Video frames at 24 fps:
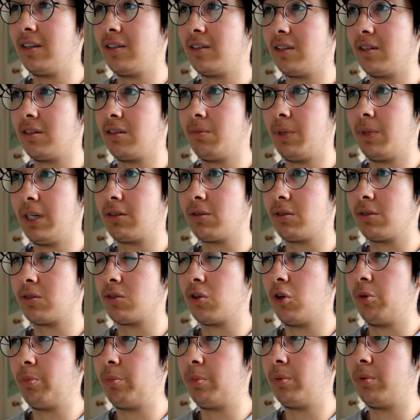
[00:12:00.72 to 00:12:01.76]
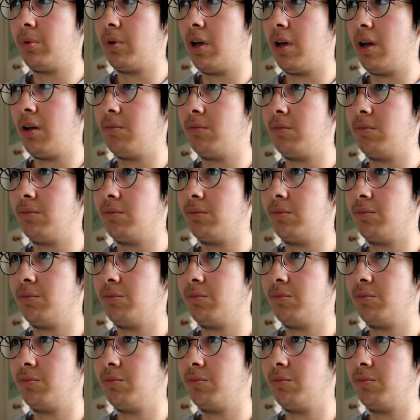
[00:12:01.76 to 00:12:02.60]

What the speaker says: things under the microscope to